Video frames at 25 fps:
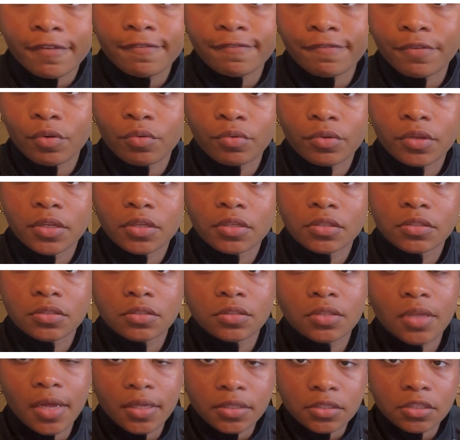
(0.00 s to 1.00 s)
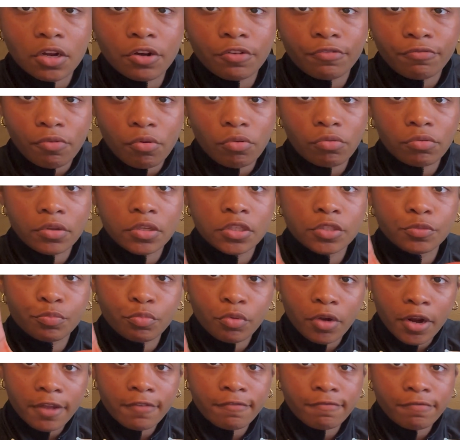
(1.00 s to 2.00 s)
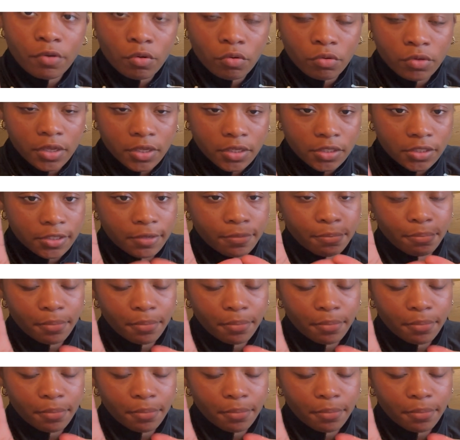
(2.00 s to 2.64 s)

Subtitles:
focus. That's our focus, brain focus and